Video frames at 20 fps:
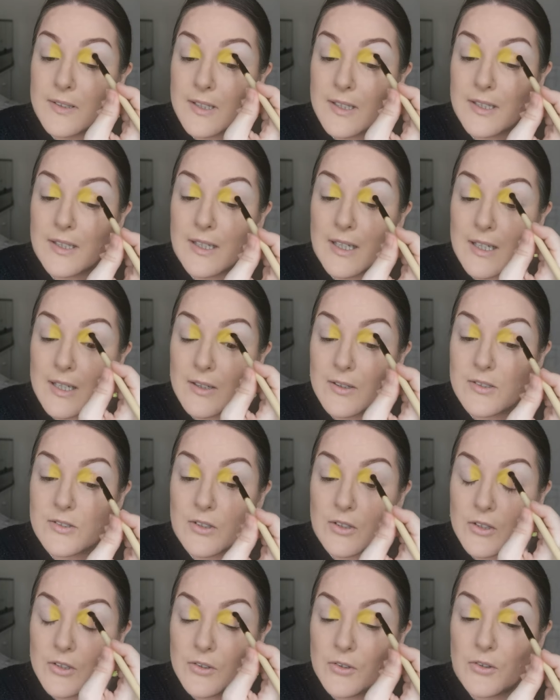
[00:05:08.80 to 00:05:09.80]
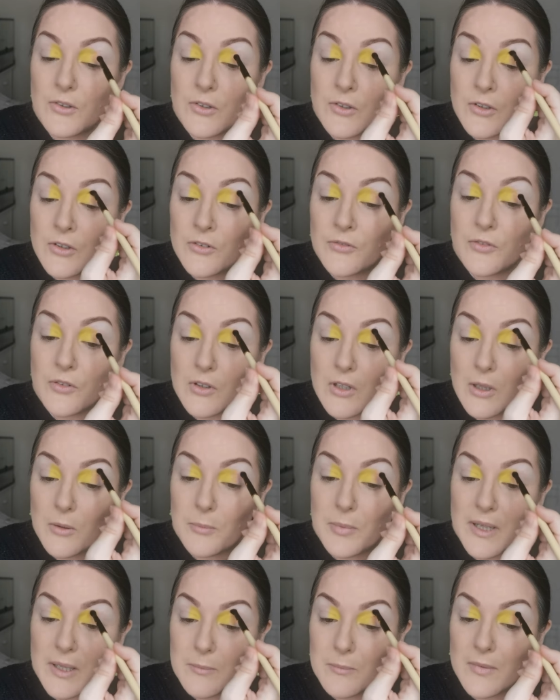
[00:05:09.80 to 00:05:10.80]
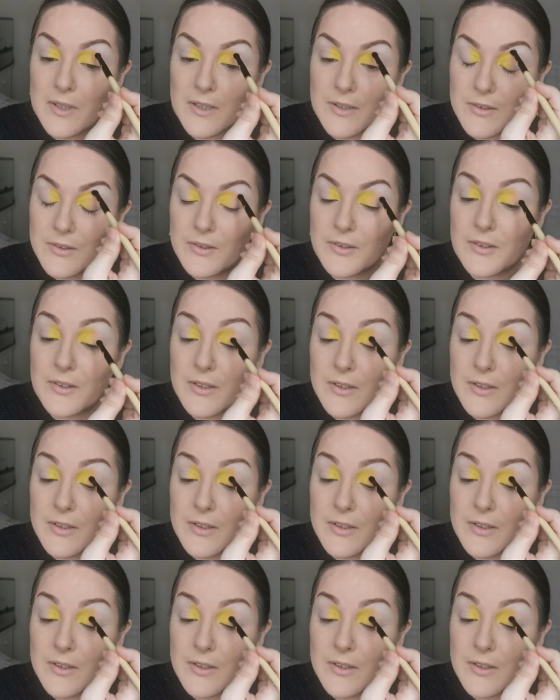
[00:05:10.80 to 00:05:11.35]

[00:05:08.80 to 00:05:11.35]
That yellow's got an awful lot of pigment.